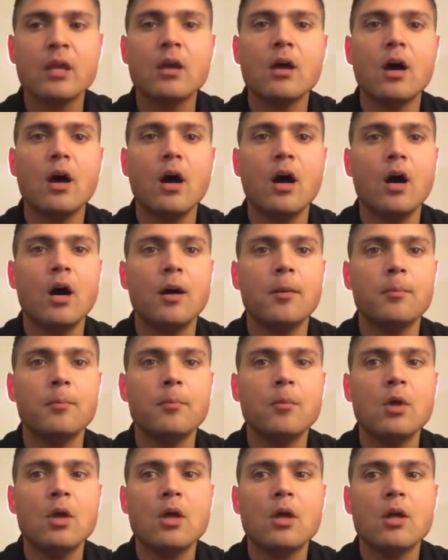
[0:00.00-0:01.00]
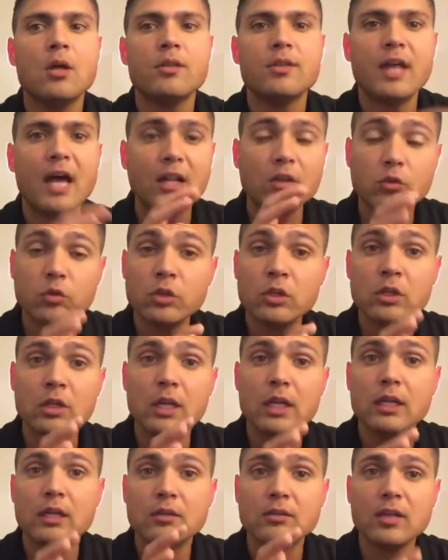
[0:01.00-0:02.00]
Um, that's when you
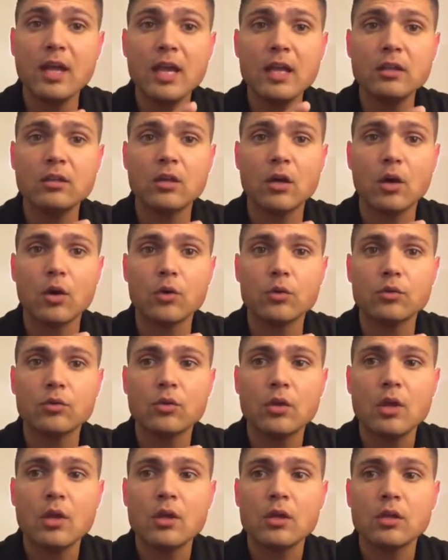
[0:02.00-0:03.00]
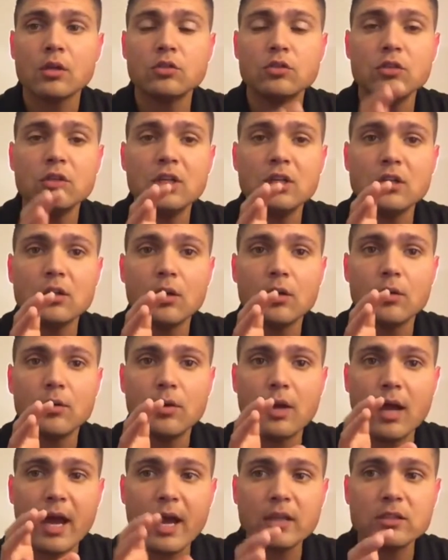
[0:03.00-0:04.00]
need to take those, because you need to
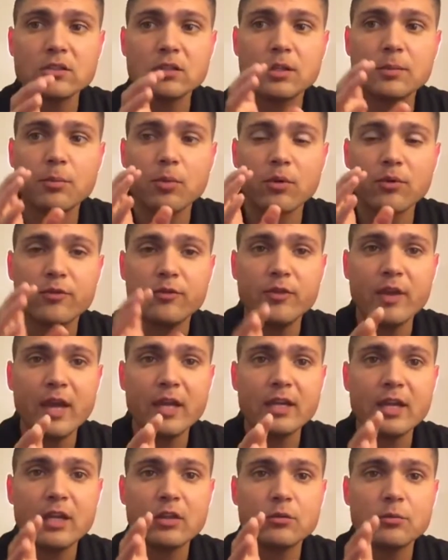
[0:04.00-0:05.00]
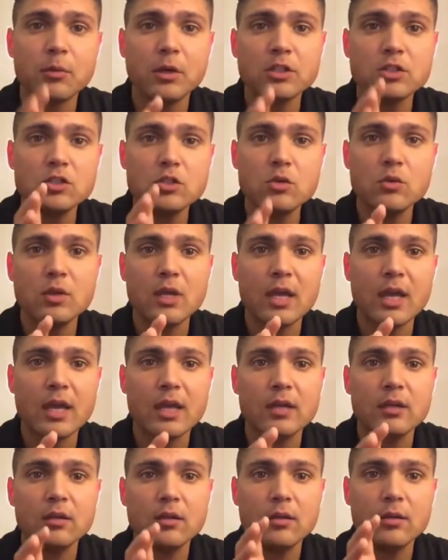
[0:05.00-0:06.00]
actually prevent as much as you
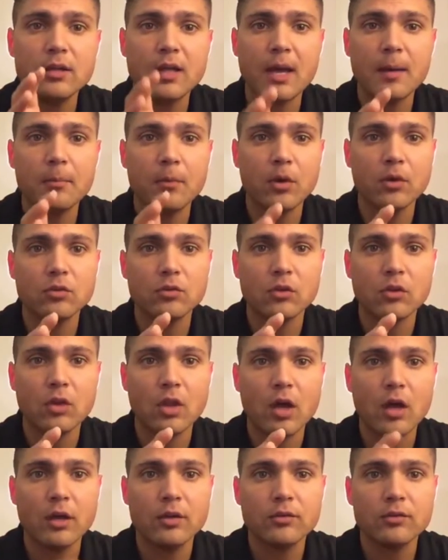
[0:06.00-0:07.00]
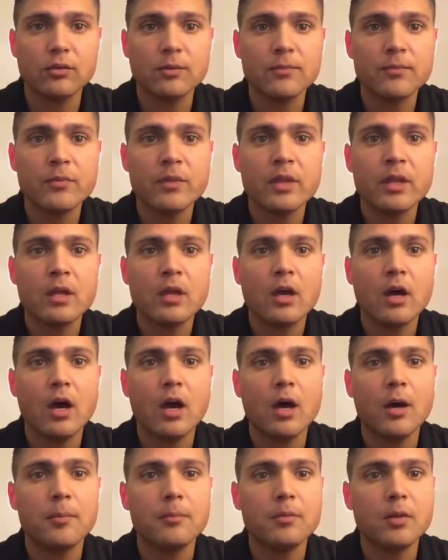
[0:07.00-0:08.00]
can that muscle loss.
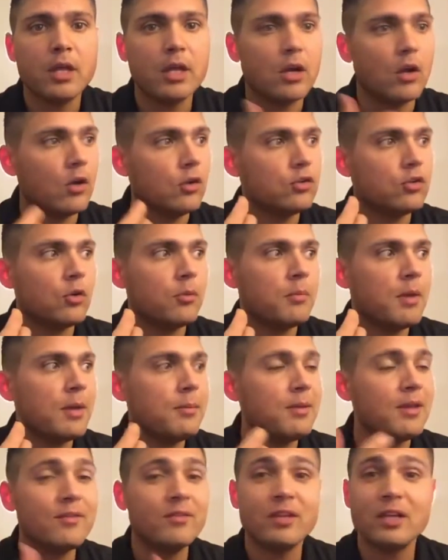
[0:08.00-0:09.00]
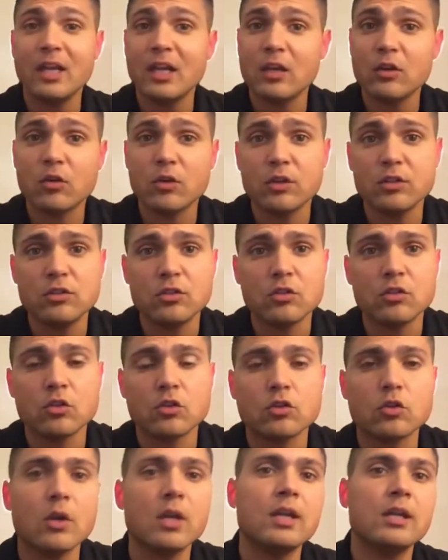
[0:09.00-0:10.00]
Um, and also maybe even increasing your
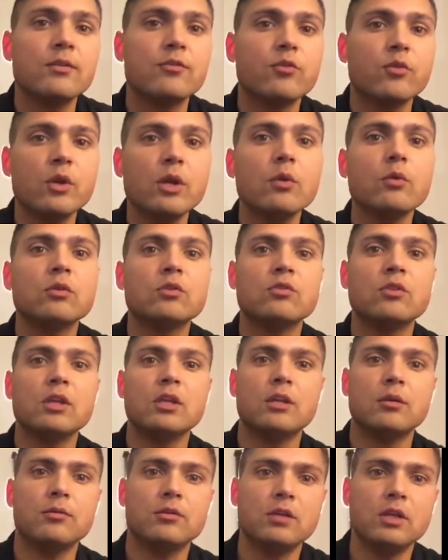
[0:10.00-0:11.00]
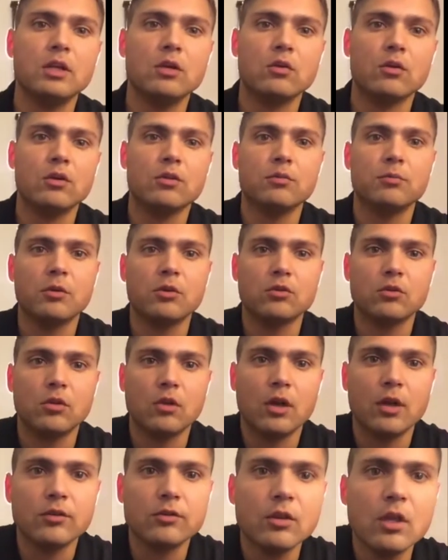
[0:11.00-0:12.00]
training frequency to decrease muscle
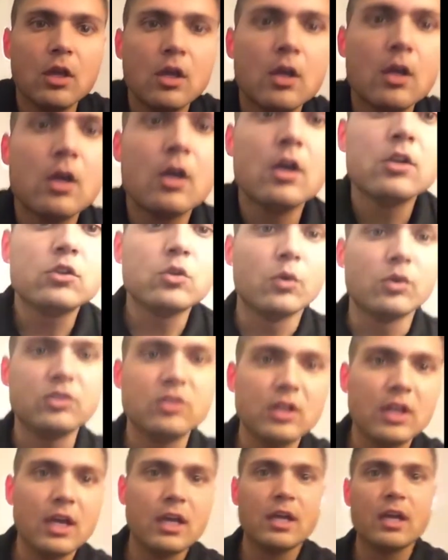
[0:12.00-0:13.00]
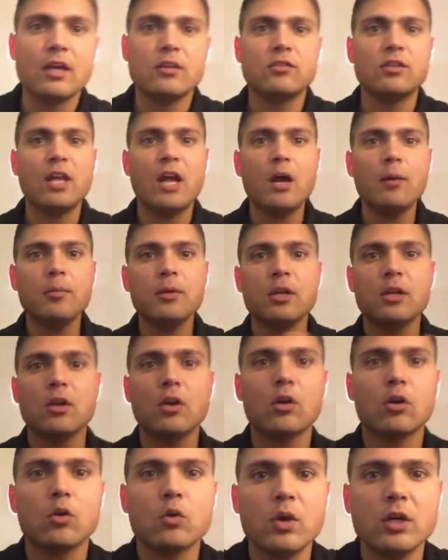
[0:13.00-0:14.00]
loss. So once again, guys, now I'm going to go
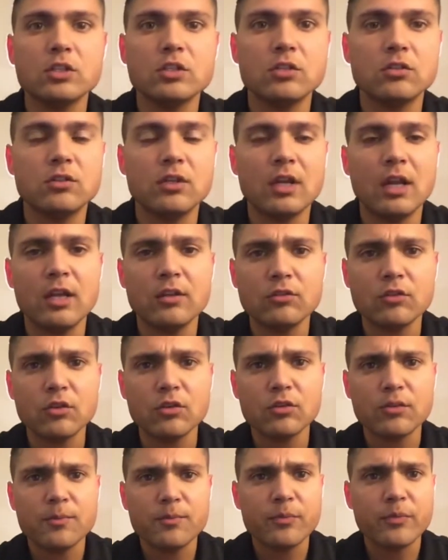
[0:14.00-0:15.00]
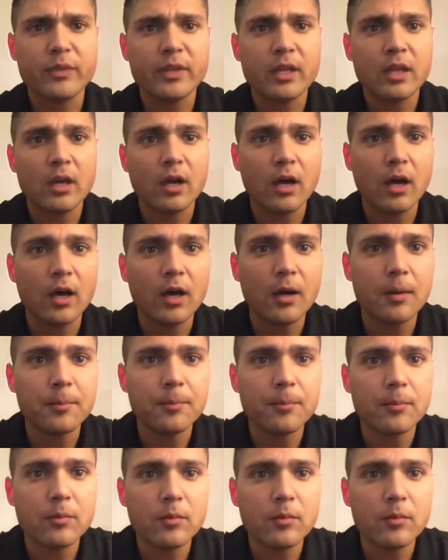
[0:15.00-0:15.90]
to questions and answers. Um,